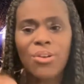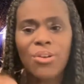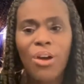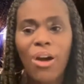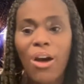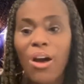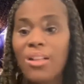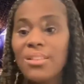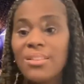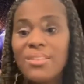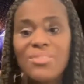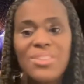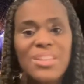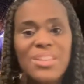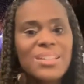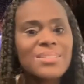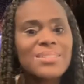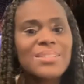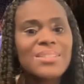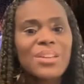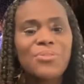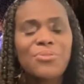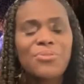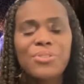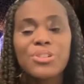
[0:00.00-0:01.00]
all of these
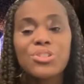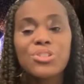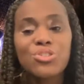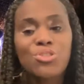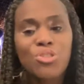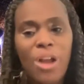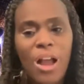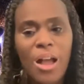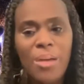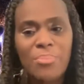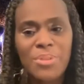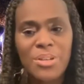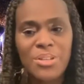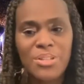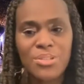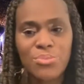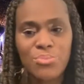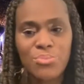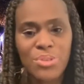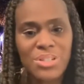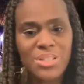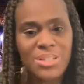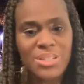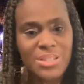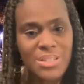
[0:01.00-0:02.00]
different traumas
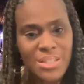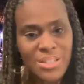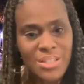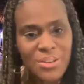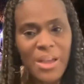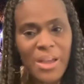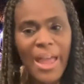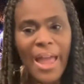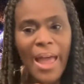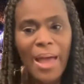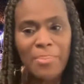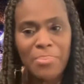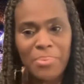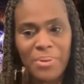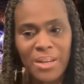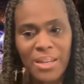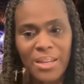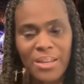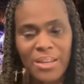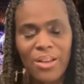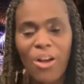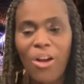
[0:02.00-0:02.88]
were still happening.